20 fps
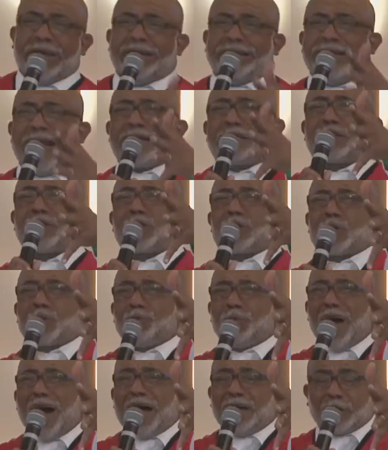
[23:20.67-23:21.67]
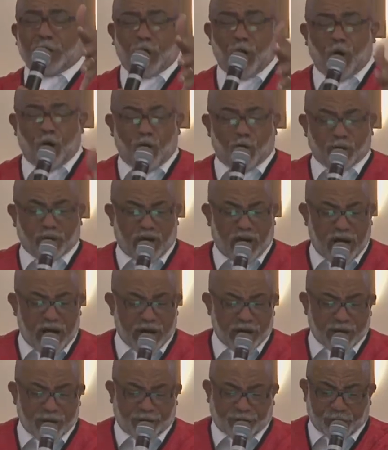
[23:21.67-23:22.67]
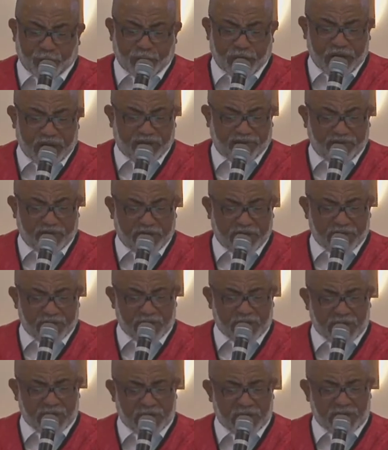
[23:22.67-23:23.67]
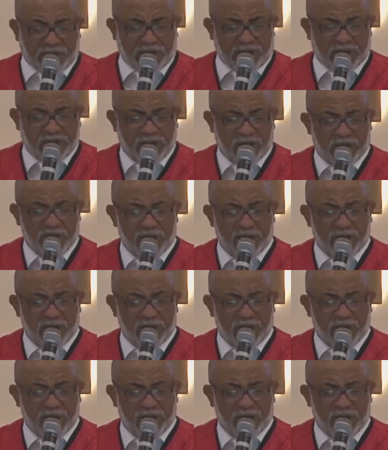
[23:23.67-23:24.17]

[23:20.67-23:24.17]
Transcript: That's a spot called unforgiveness.